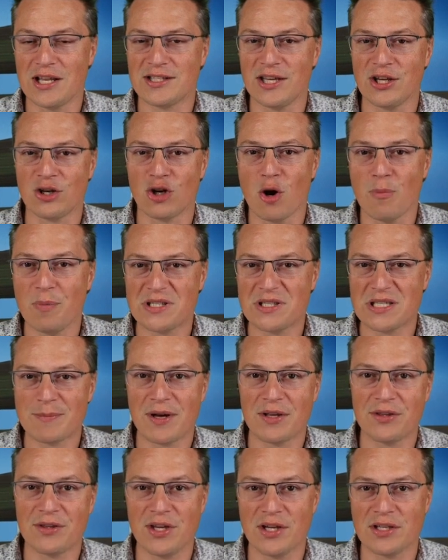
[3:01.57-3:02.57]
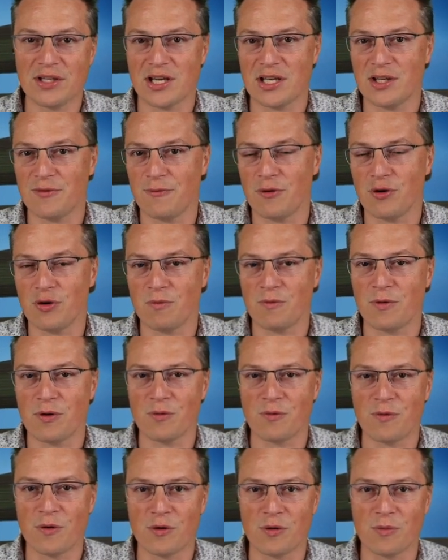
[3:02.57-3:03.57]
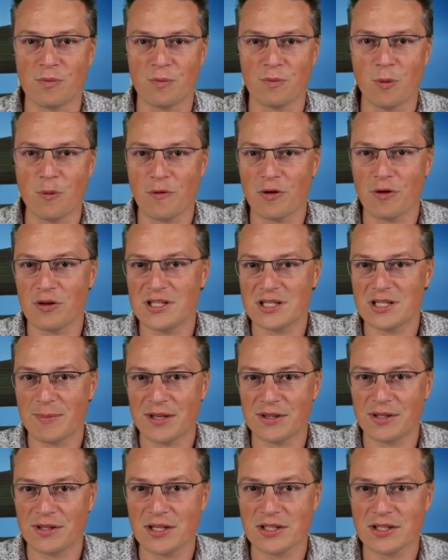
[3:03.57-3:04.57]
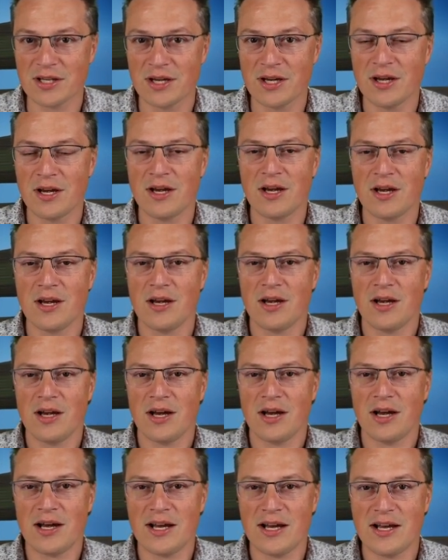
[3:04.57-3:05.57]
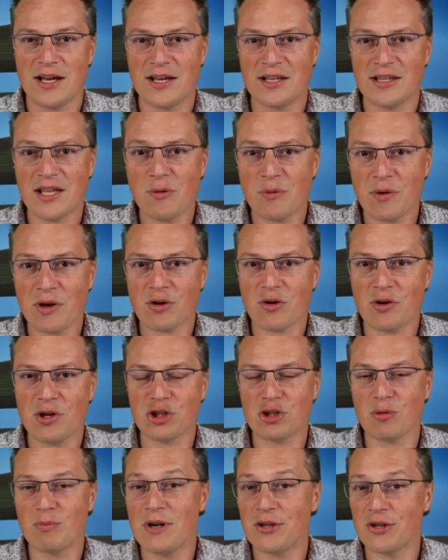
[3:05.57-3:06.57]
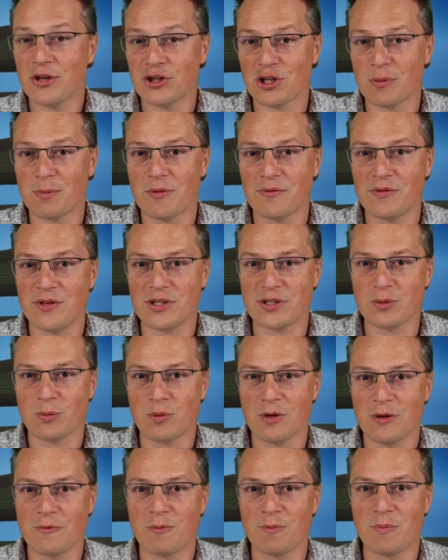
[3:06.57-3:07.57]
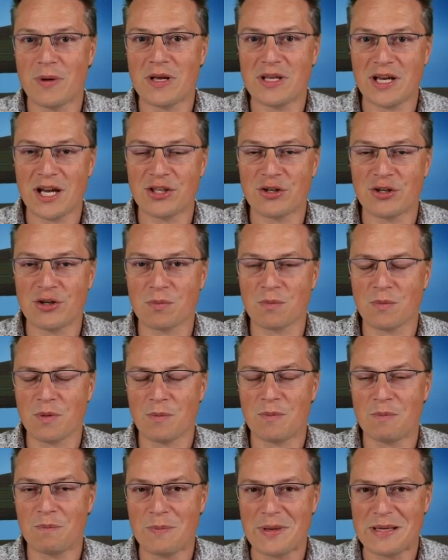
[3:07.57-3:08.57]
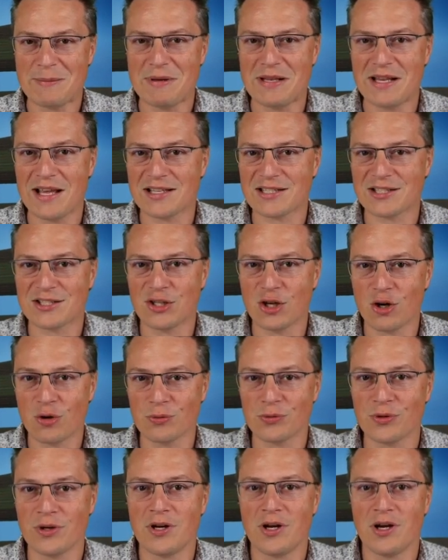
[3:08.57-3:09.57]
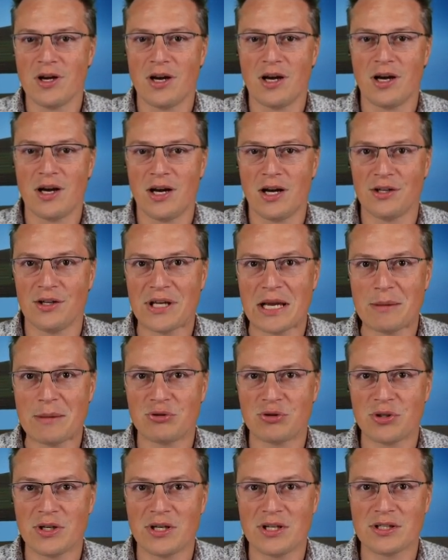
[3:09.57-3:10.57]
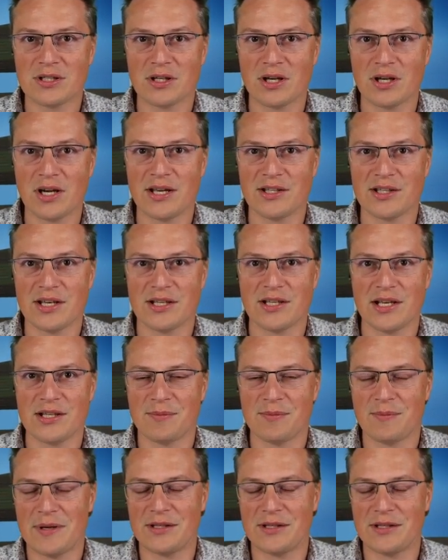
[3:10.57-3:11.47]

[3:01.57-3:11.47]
the, let's say, copy semantics and for move only semantics. And then we are going to build on top of this with many other maybe less known type traits and